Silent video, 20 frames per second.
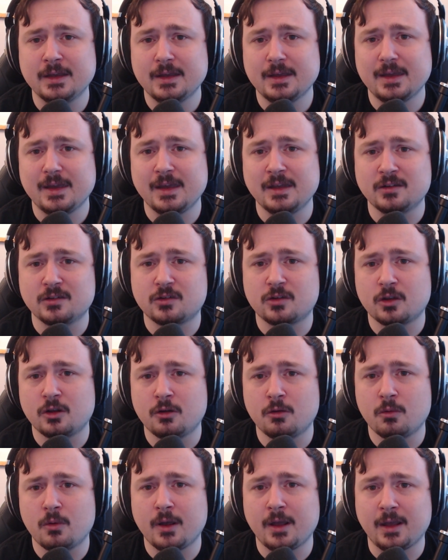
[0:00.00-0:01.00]

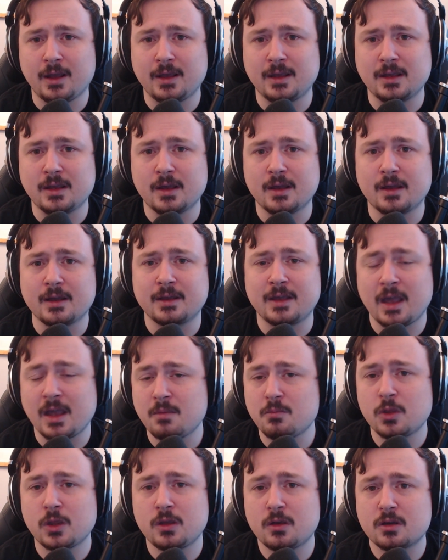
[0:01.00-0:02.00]
into a game
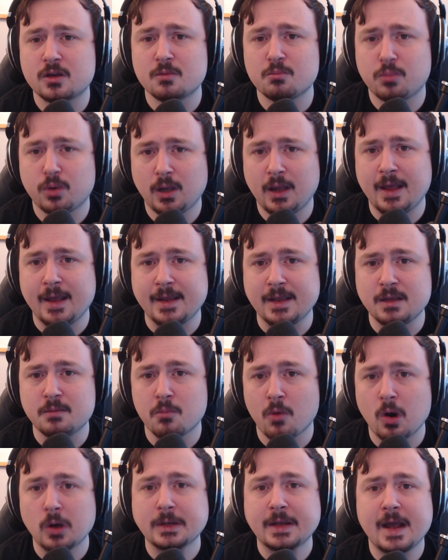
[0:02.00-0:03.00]
that you can play
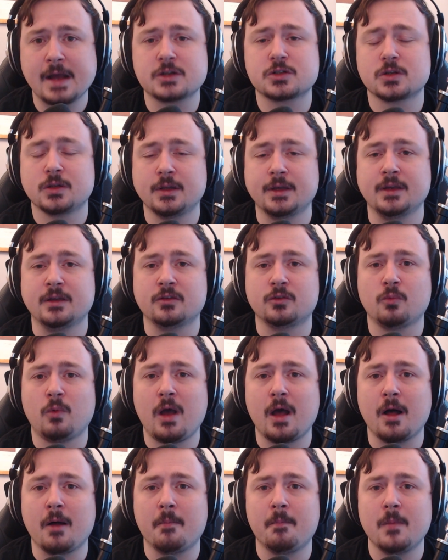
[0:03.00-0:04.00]
more casually as
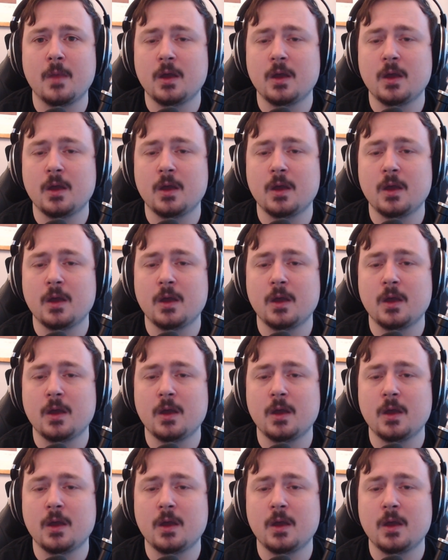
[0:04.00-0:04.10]
well.